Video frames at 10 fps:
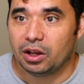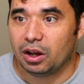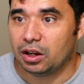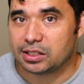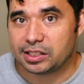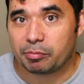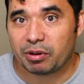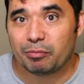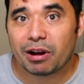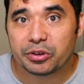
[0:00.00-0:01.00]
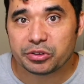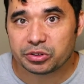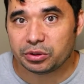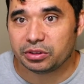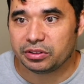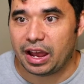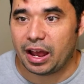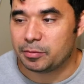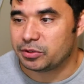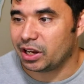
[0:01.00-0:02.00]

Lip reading: on separate browser tabs.